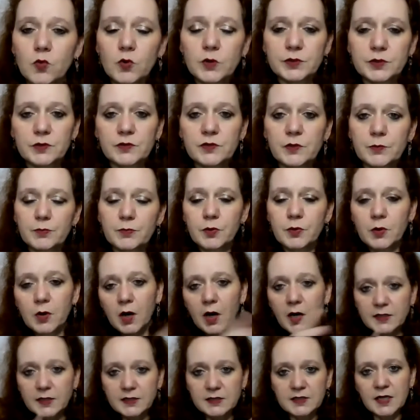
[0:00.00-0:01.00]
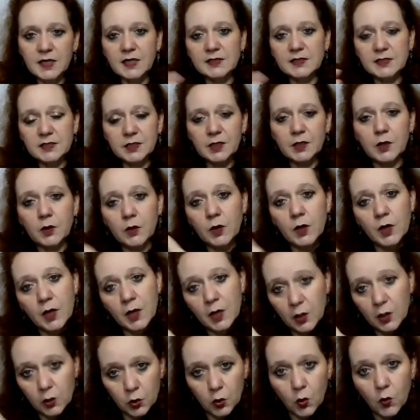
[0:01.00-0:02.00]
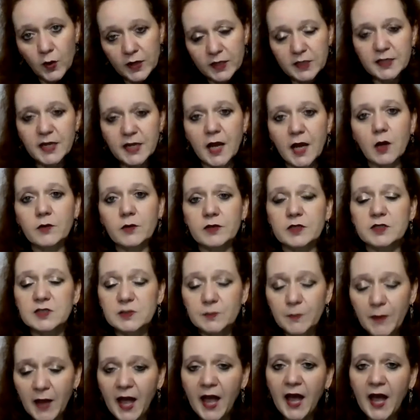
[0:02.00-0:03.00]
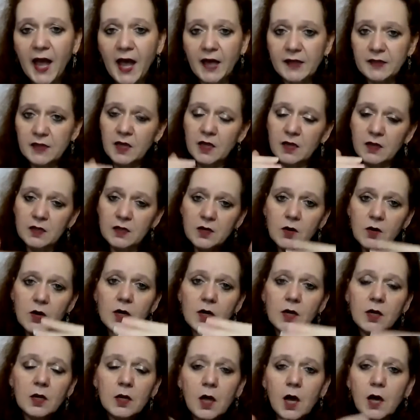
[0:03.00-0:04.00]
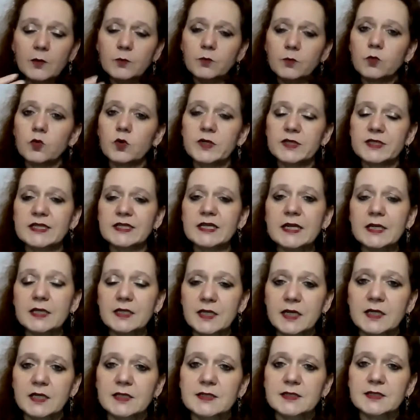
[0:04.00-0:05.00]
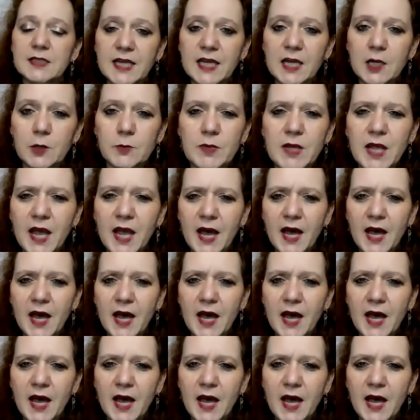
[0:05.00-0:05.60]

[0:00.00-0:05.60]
more to the process, going down this path. There are a lot more details that can